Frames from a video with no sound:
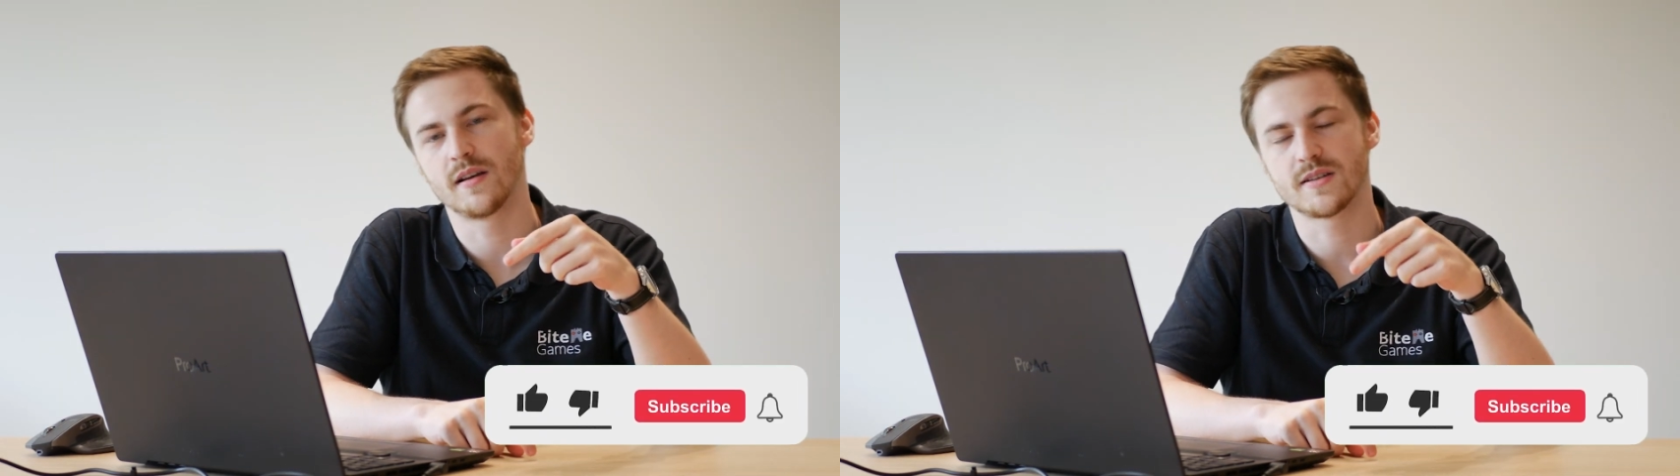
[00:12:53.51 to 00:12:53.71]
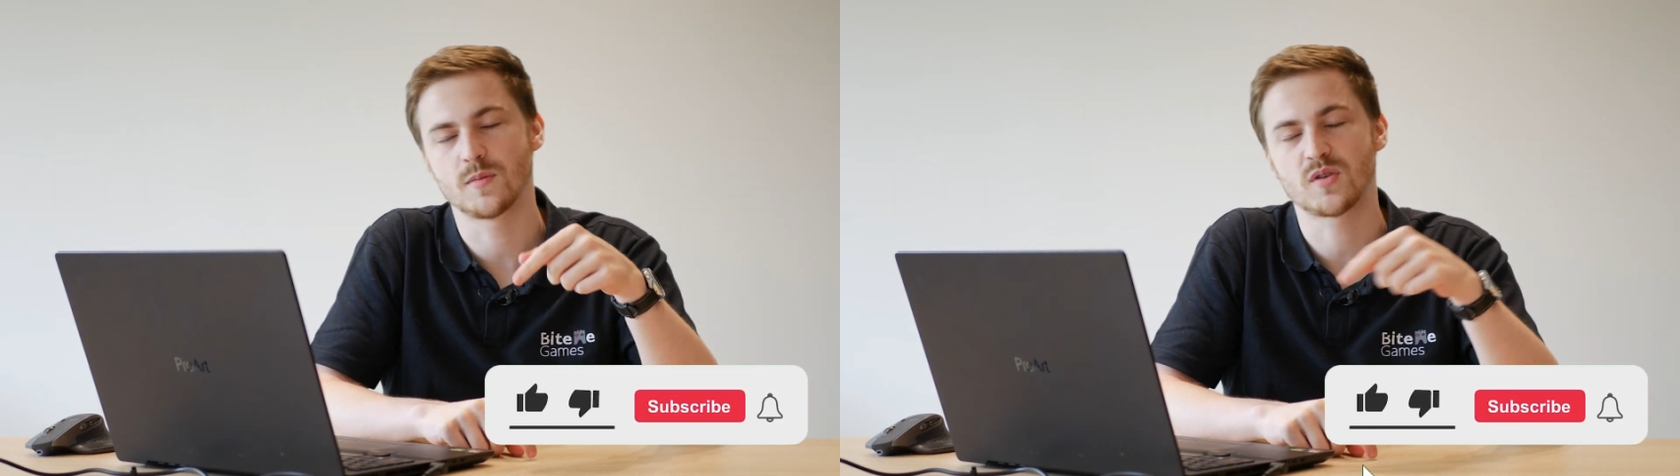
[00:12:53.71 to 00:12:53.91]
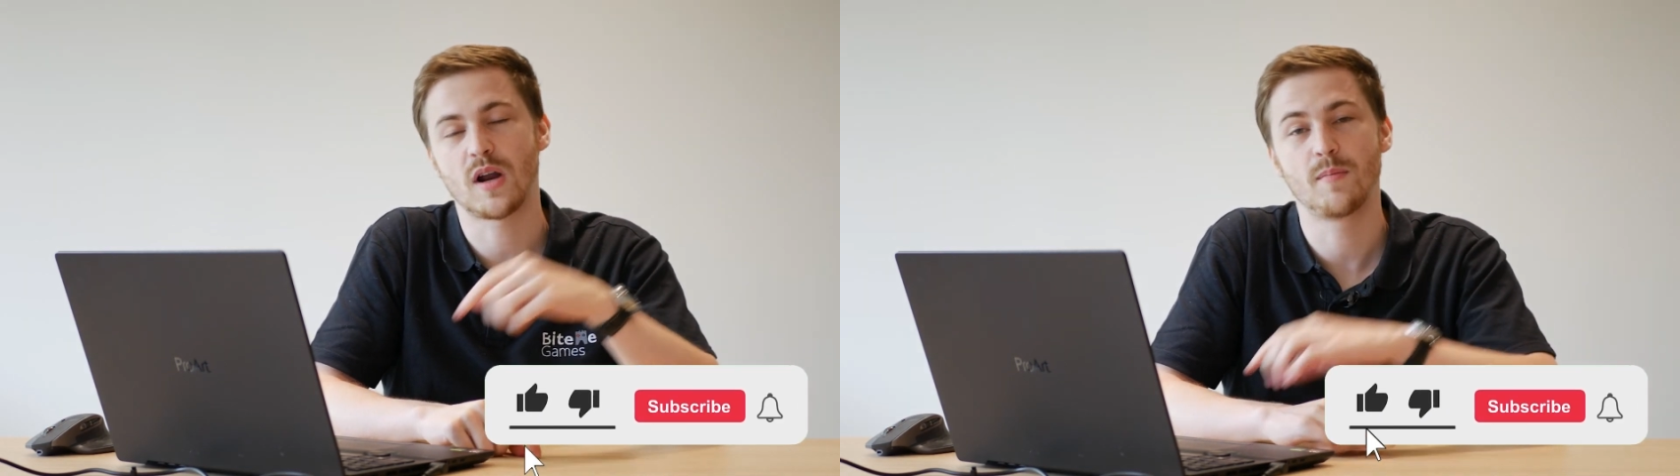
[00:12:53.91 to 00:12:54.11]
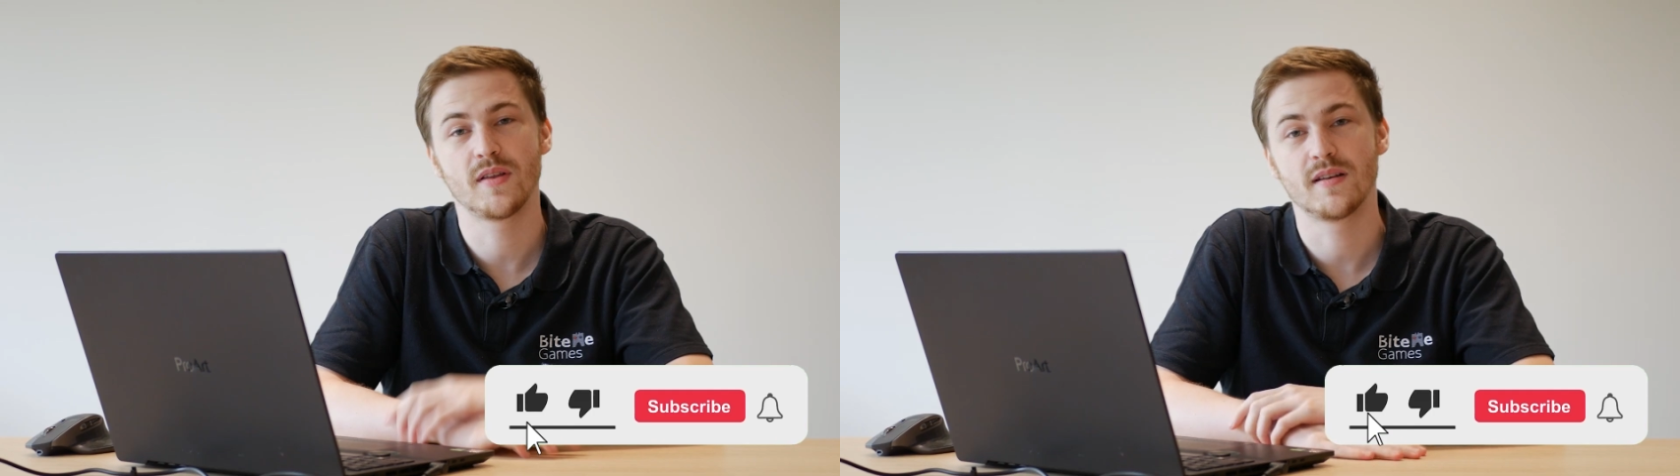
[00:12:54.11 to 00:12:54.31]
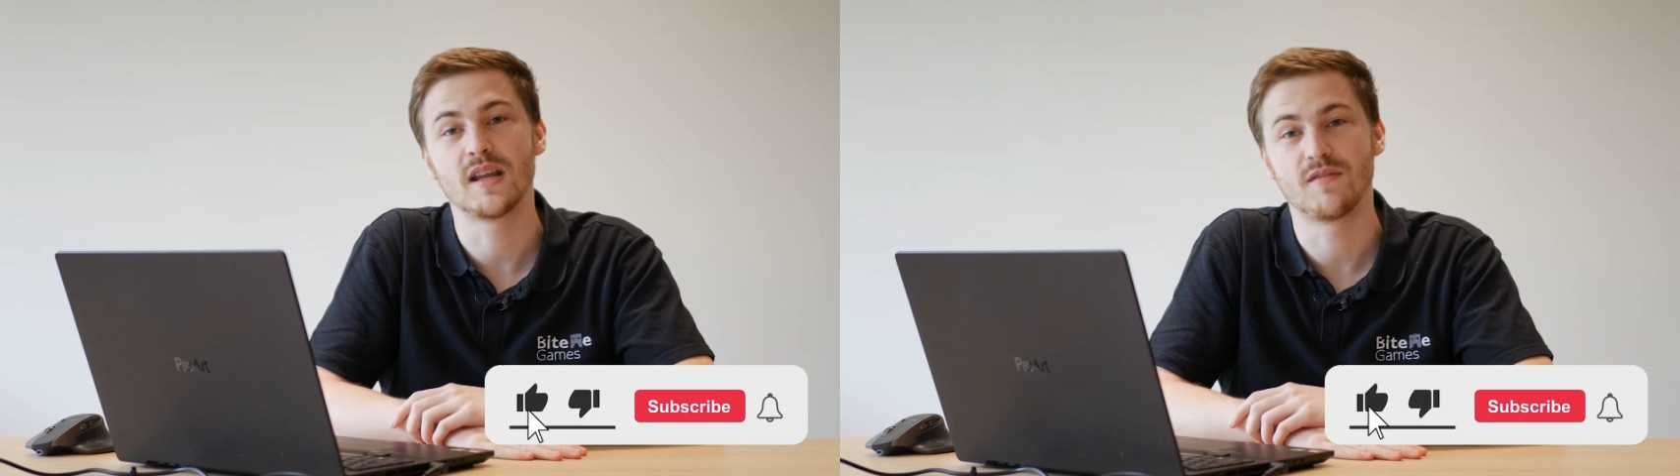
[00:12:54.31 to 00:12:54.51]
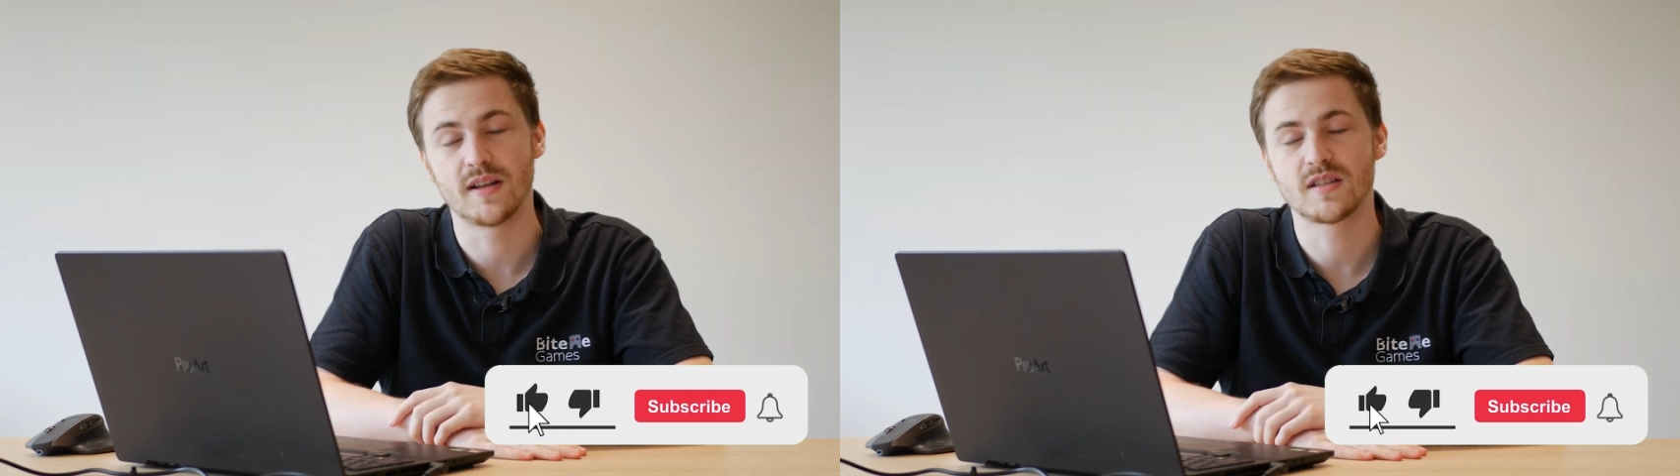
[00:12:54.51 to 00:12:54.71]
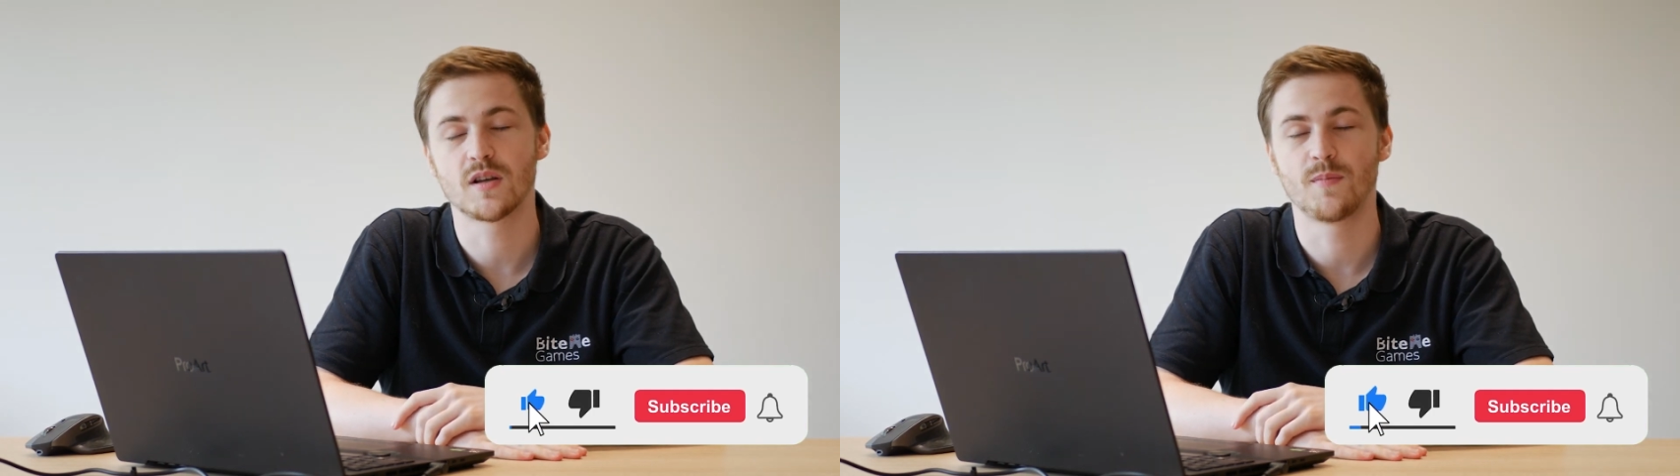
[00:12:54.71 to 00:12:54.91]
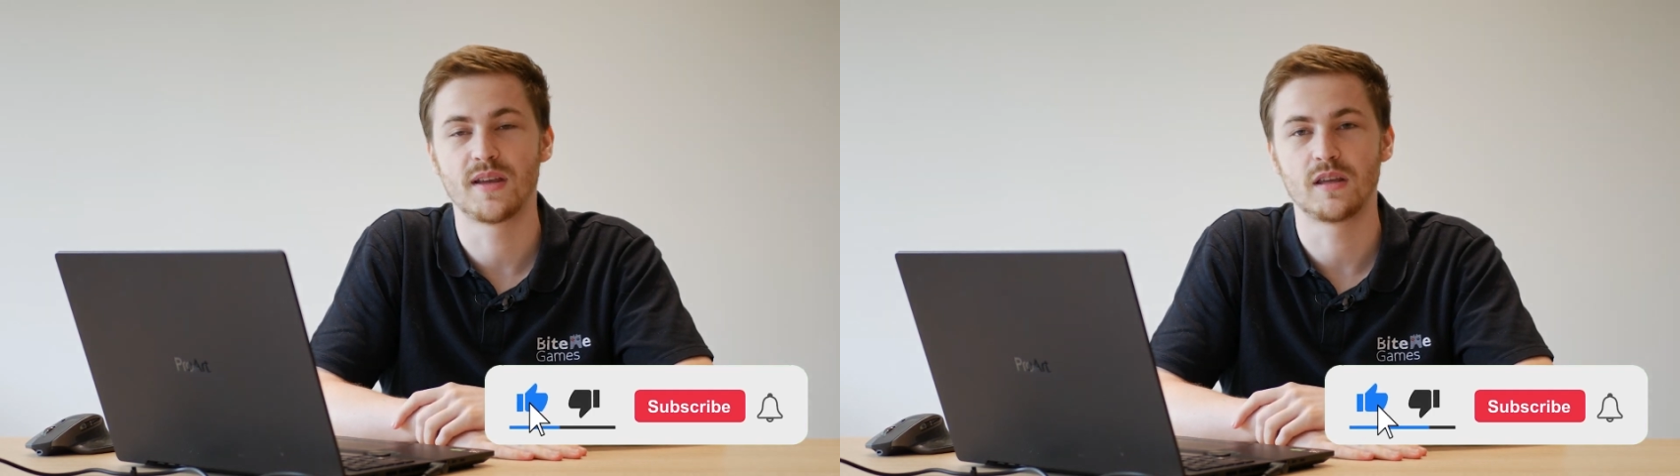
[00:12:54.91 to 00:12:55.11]
subscribe button if that's
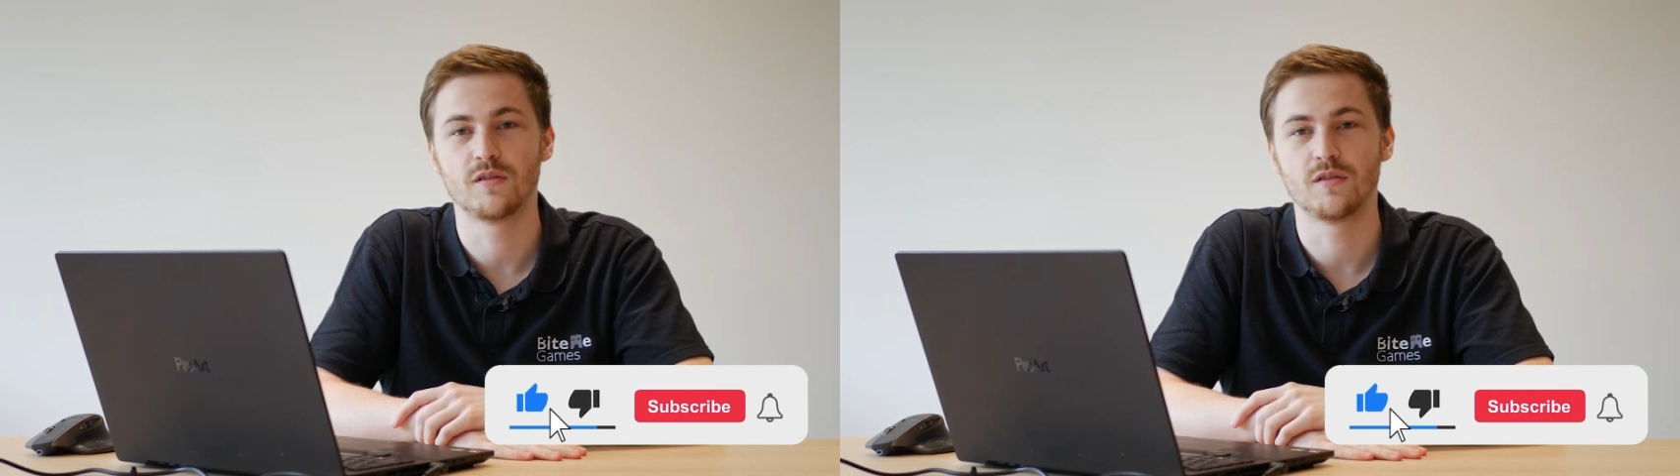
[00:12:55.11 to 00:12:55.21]
something you